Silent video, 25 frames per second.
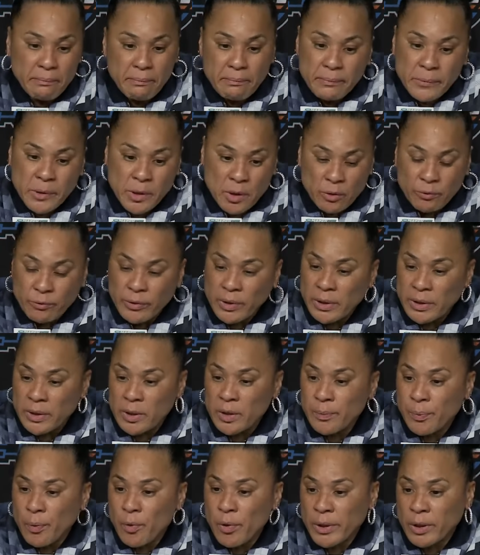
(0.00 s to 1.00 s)
you know, really
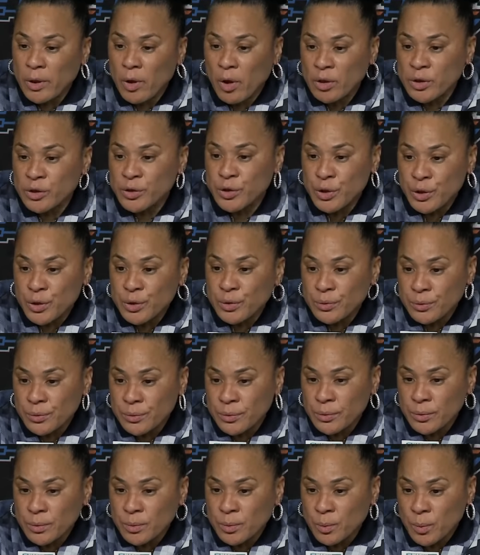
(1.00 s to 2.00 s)
good point guards do
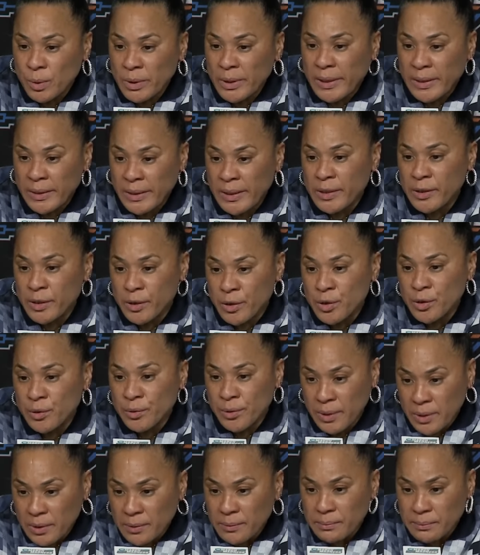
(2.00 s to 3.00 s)
when they need to
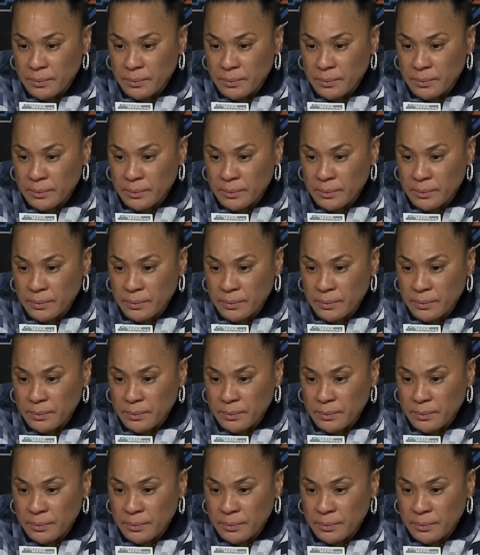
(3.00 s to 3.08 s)
do it.